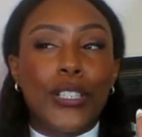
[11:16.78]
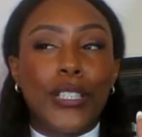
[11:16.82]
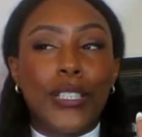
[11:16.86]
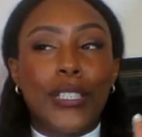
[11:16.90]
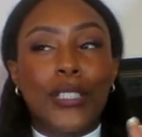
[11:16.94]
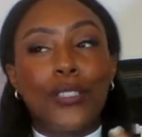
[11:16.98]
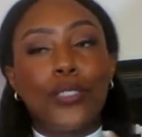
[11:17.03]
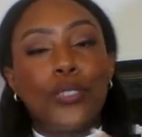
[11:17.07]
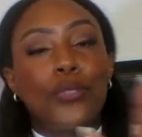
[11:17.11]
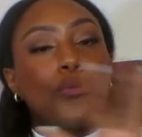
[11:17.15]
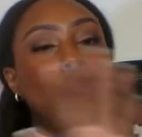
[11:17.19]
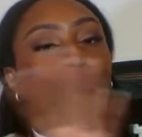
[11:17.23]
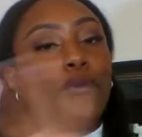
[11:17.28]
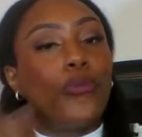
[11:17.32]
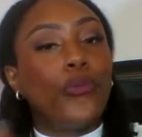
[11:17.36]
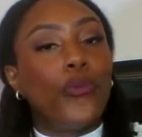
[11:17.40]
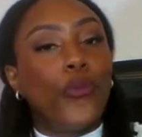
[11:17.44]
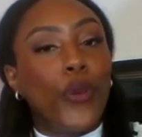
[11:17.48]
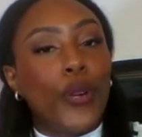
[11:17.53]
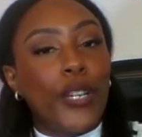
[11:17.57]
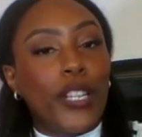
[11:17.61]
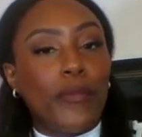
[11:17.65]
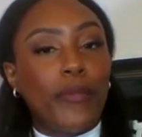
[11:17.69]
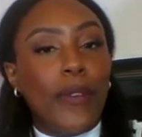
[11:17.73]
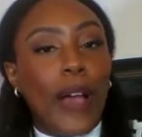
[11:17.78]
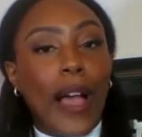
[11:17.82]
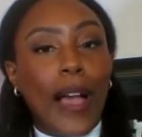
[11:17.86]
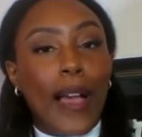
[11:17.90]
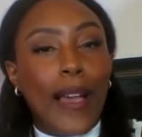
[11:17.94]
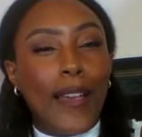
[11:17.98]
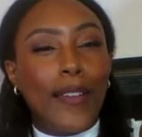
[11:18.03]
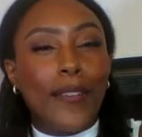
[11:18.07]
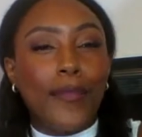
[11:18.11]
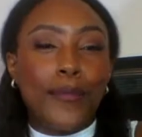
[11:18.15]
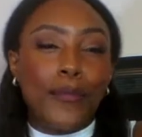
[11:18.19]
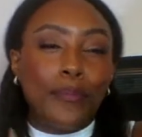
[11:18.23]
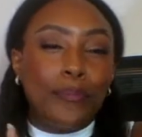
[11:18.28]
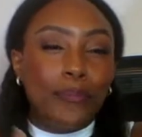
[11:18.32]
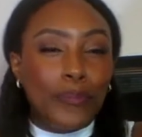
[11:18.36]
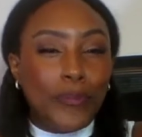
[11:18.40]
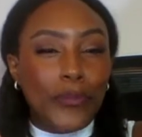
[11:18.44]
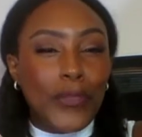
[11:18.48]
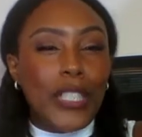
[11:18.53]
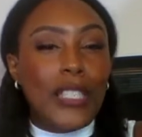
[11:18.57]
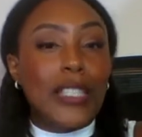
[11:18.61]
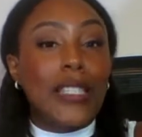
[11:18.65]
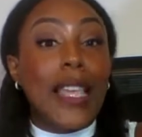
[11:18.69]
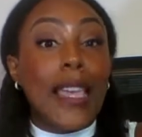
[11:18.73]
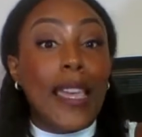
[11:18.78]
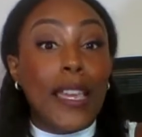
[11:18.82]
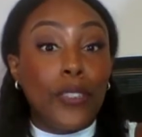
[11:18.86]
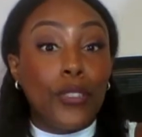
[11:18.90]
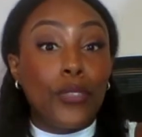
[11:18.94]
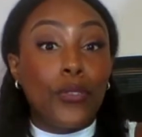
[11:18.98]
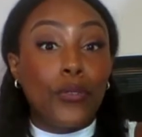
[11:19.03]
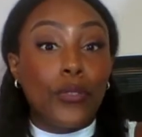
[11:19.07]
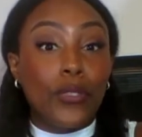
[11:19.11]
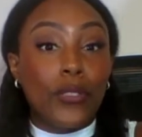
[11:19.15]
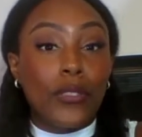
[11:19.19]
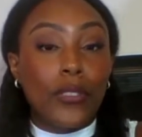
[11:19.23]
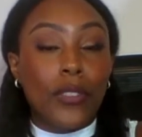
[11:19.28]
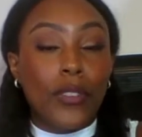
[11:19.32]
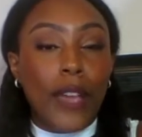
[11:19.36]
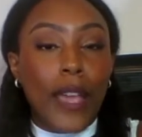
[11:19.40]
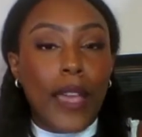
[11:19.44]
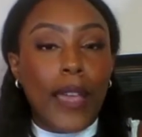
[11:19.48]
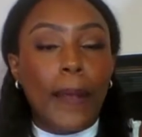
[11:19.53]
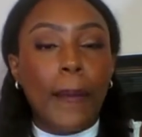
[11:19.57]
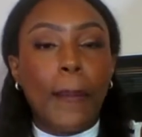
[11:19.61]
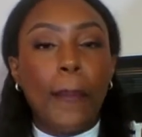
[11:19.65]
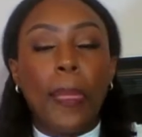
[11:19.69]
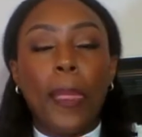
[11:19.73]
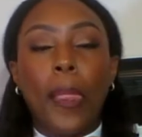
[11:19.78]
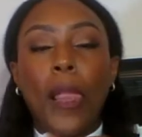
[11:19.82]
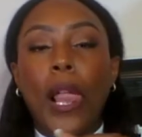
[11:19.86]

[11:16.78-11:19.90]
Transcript: to 45, the sandals, okay?